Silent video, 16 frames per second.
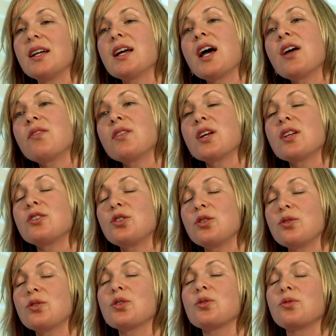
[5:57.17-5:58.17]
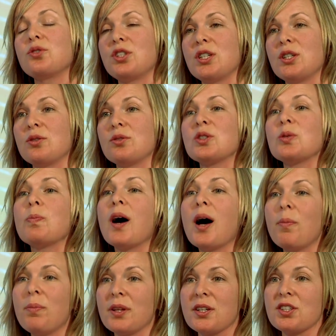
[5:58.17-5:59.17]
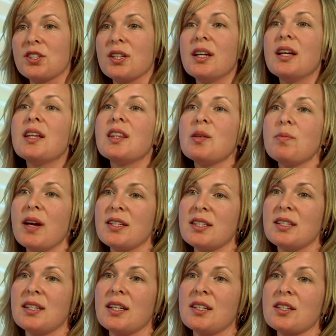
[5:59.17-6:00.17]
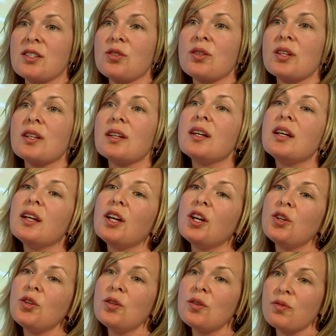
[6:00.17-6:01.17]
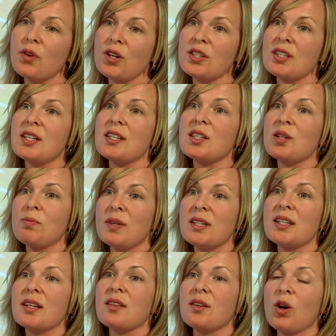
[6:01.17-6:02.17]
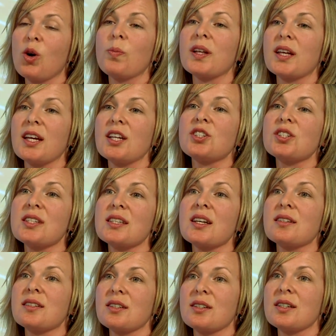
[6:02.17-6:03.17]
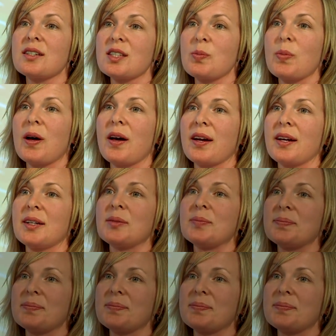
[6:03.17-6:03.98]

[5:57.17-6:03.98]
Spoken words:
and then use GoGeo to publish the metadata so that universities are meeting their obligations under INSPIRE.